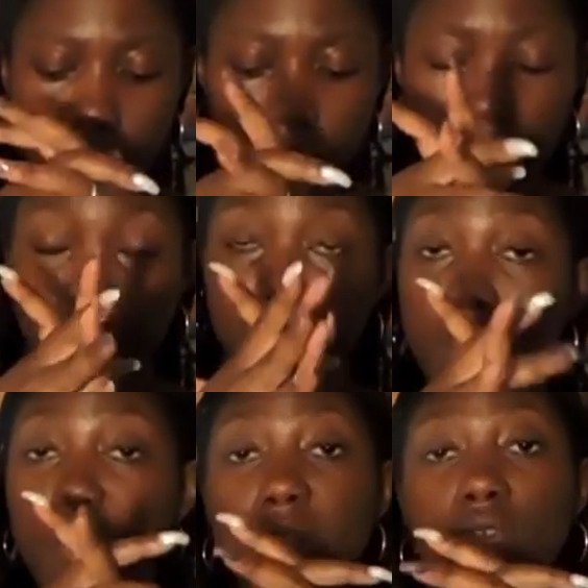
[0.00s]
it really
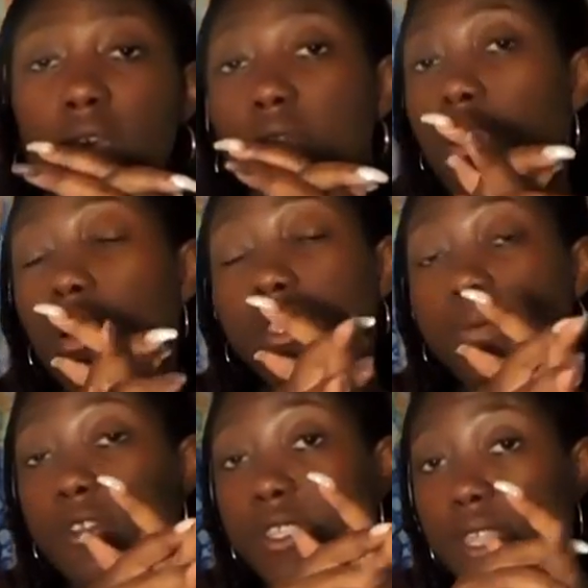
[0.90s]
depends on how long this
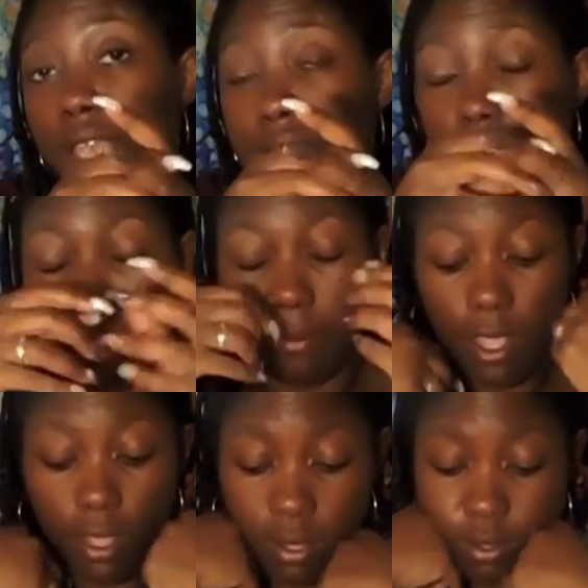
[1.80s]
person takes to come
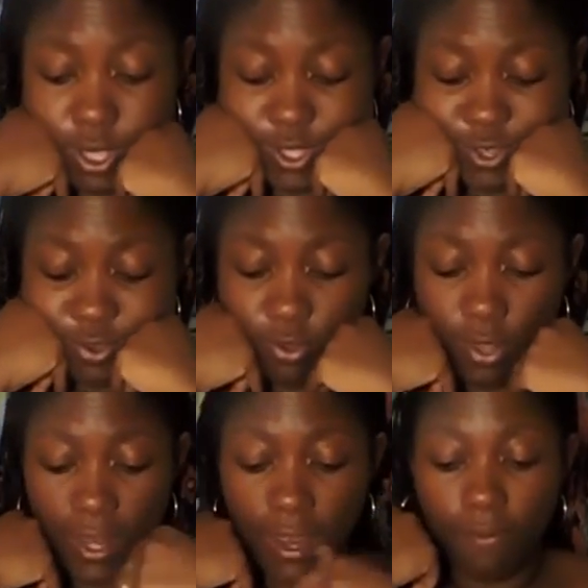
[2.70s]
in, because they
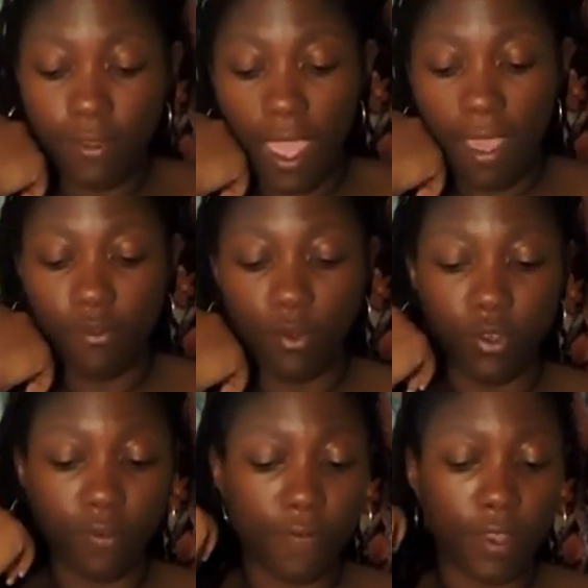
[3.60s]
definitely have you
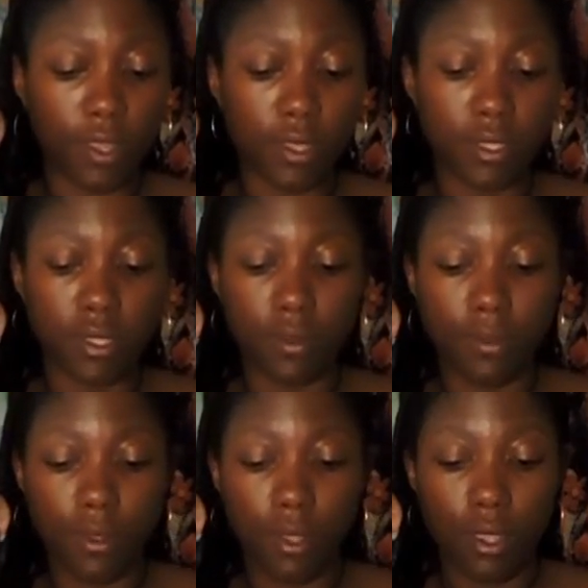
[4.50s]
in your feelings,
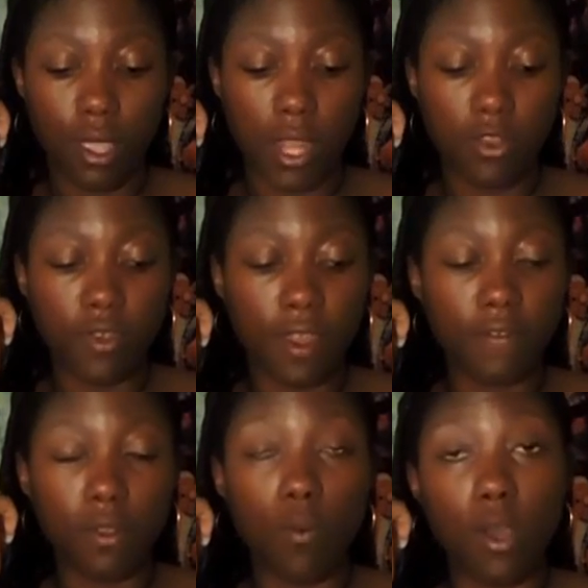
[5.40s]
and you
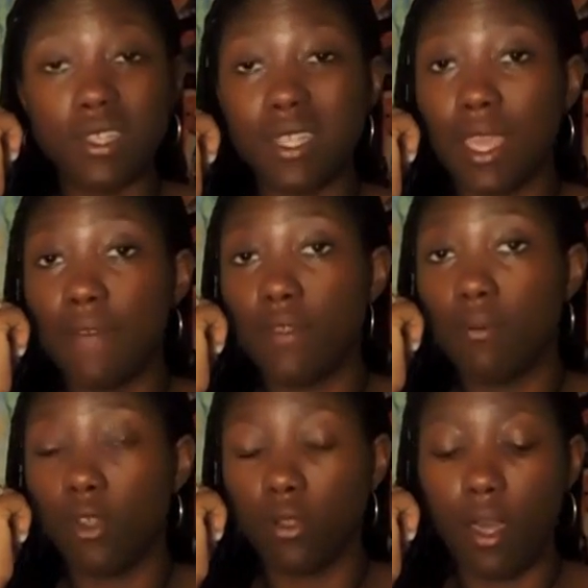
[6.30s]
definitely want to give
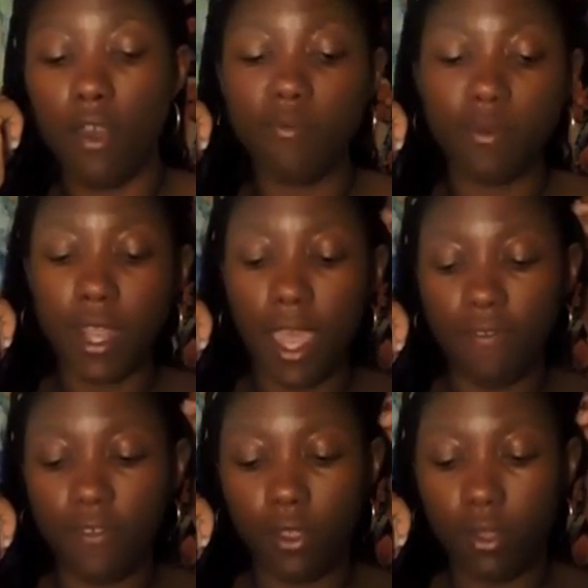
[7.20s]
them your love, but I
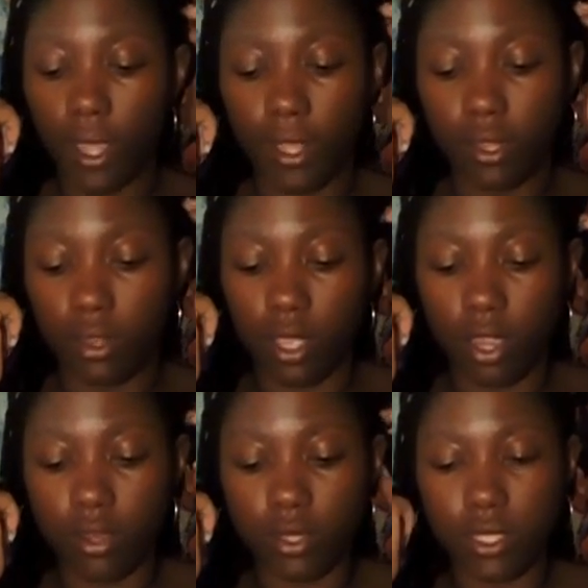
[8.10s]
feel like
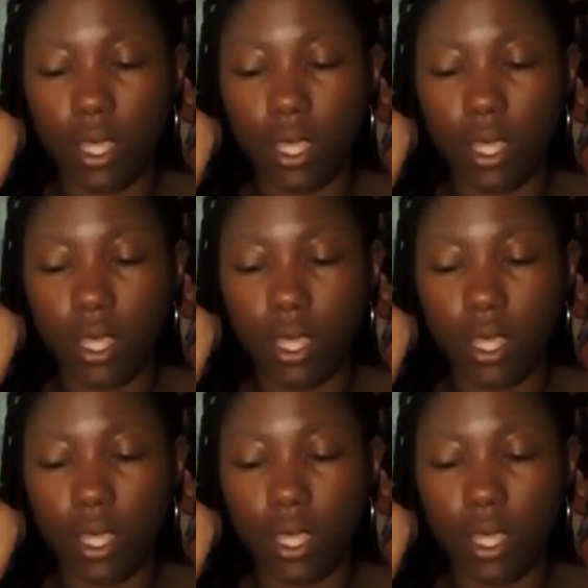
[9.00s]
there's,